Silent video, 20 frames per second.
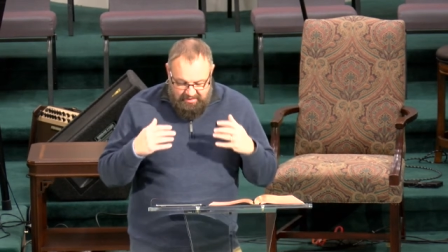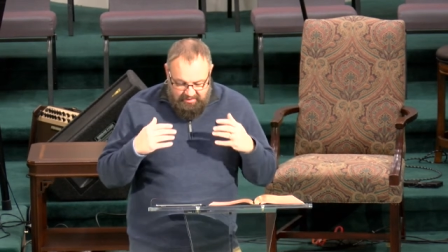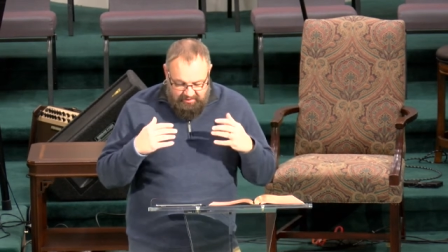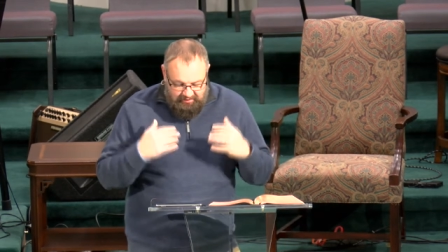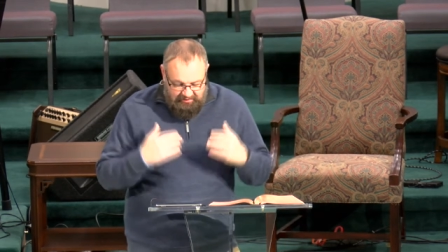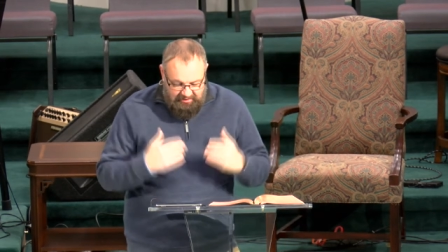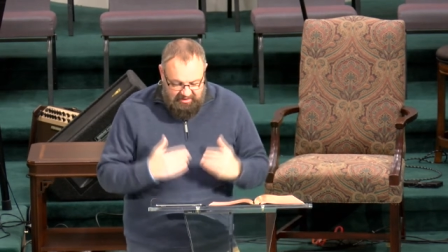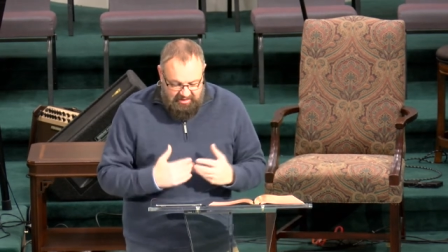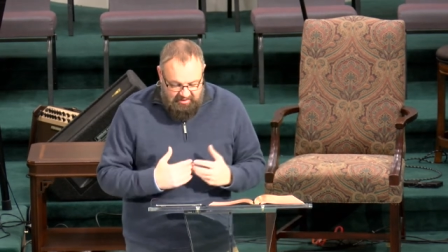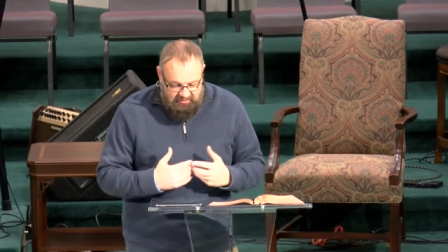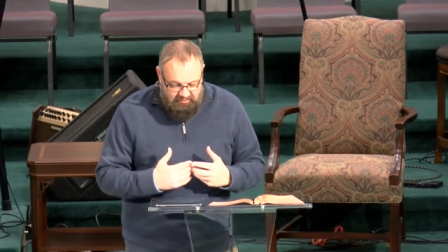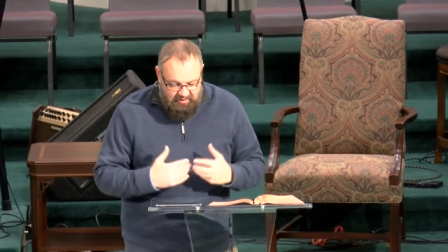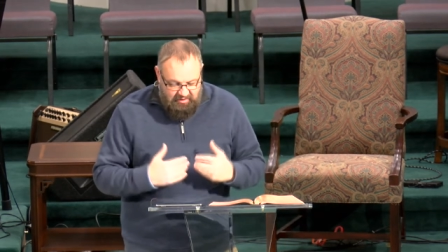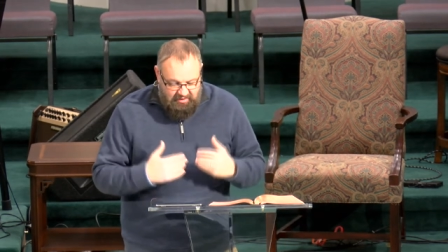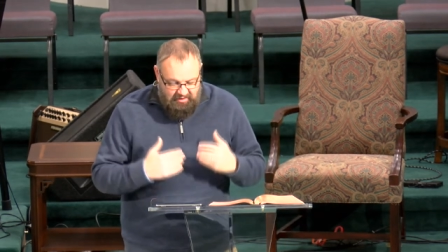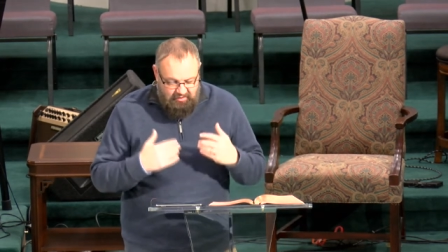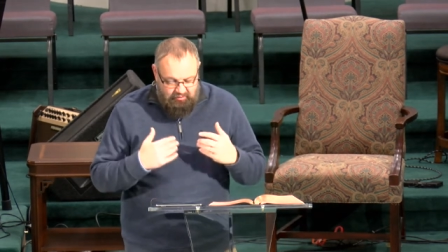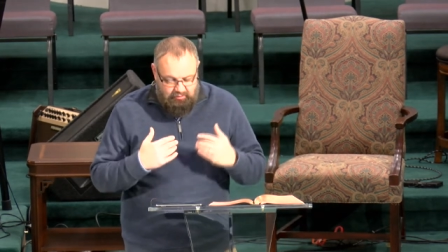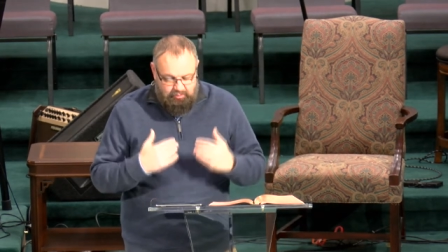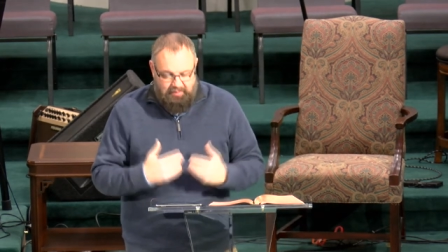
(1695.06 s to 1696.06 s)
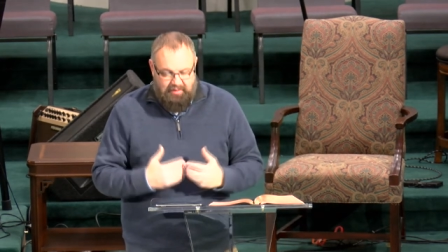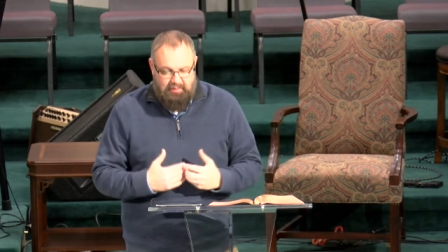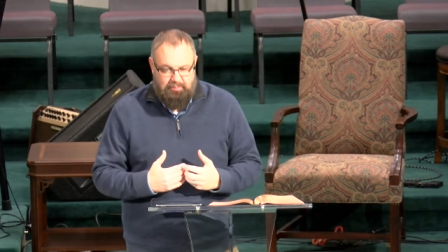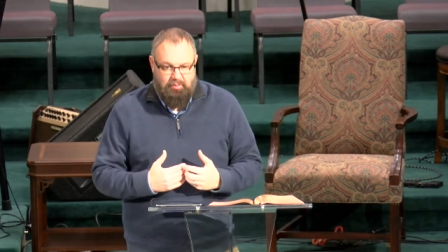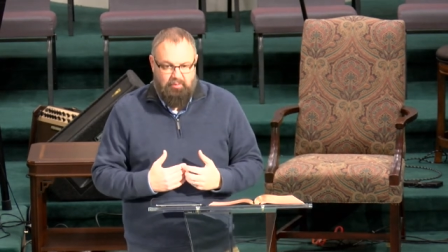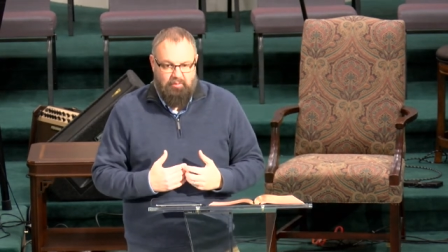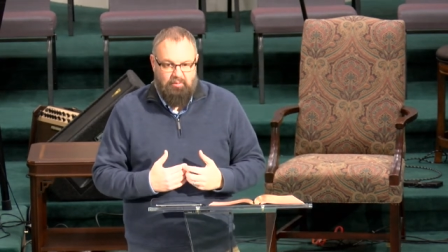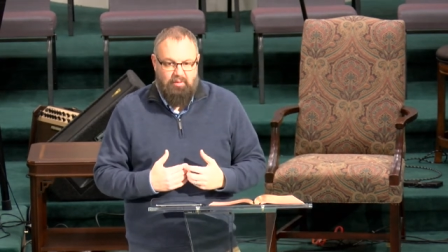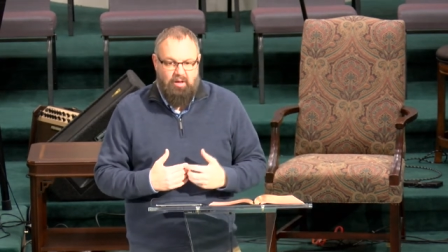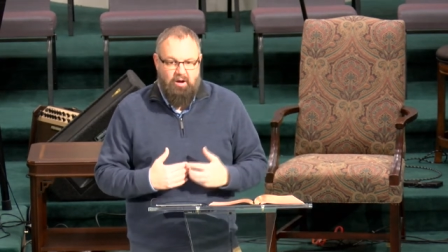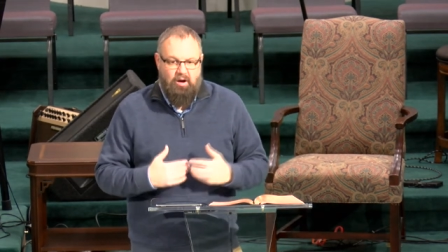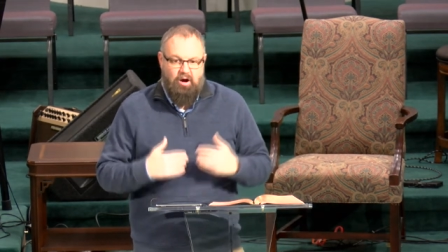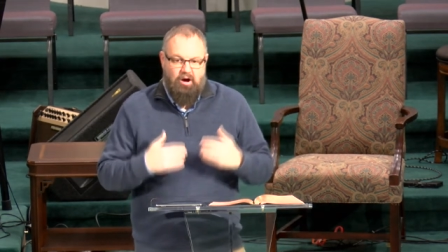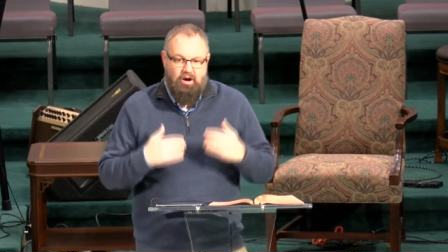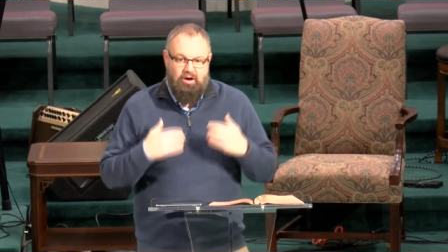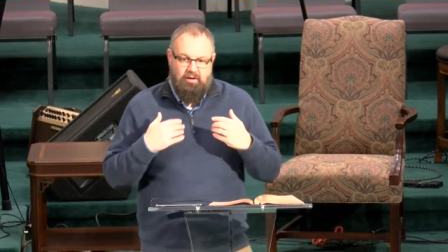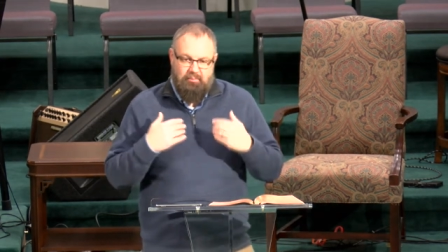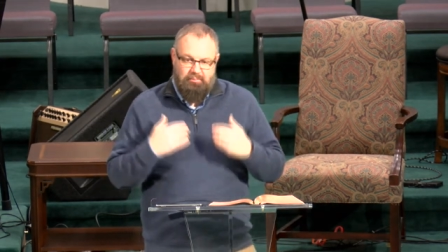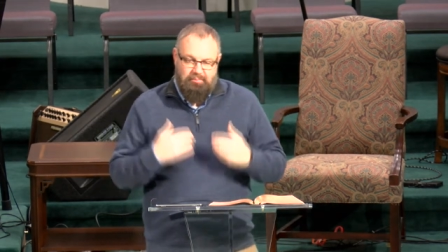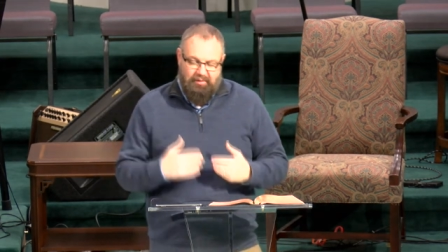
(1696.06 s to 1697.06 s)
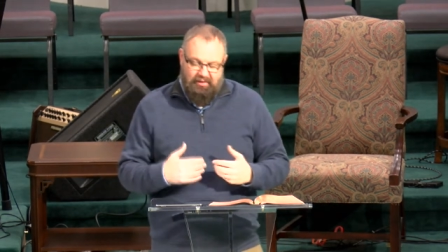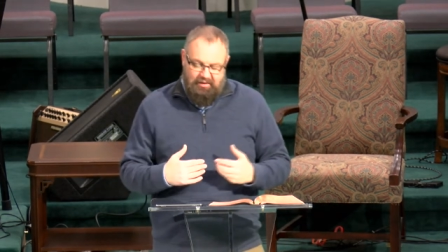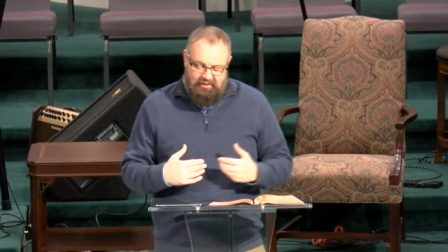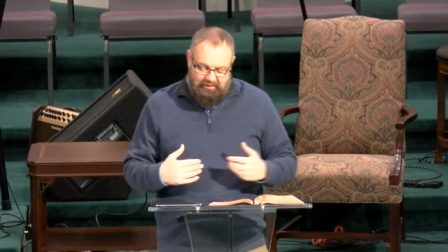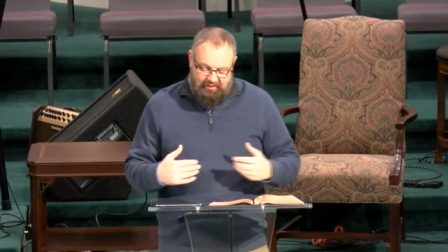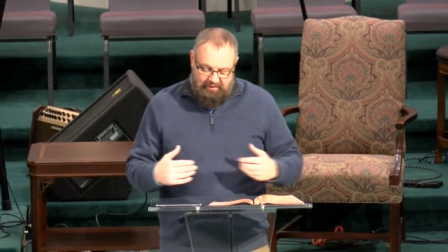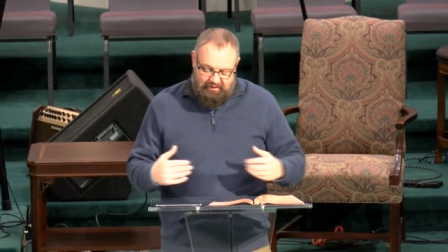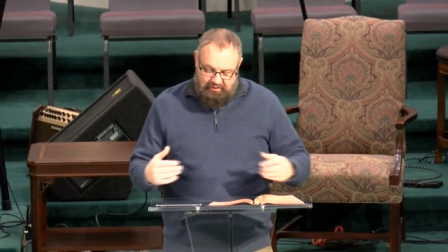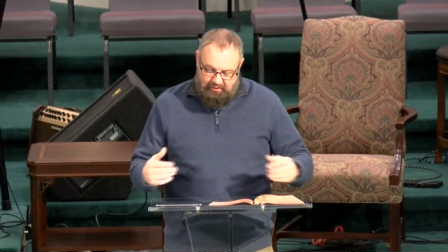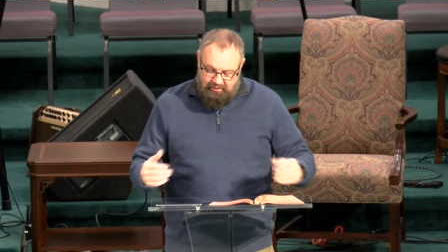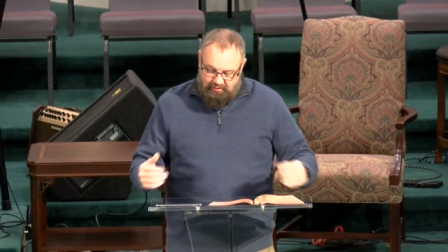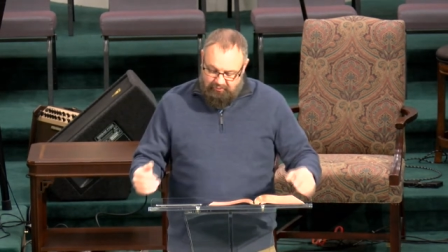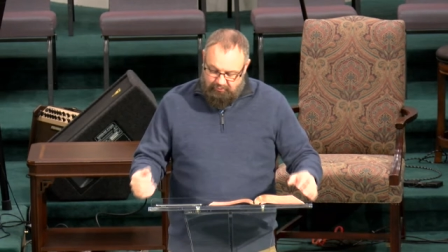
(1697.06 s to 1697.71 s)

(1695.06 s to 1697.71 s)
leave His people or completely